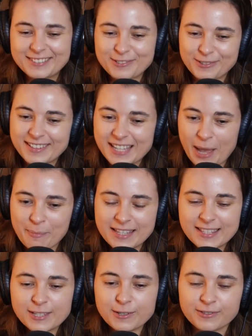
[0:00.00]
sort of tap
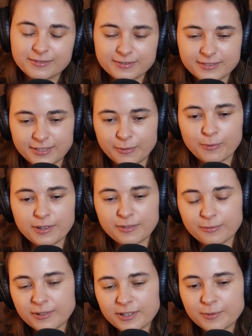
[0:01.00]
into.
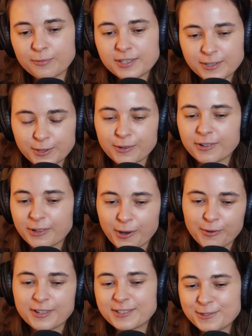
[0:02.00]
What's your
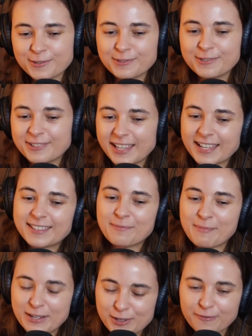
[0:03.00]
go? Because you like to
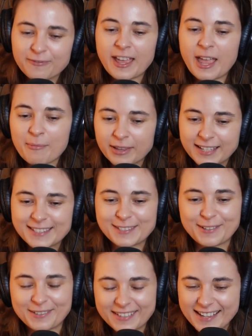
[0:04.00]
mention family, so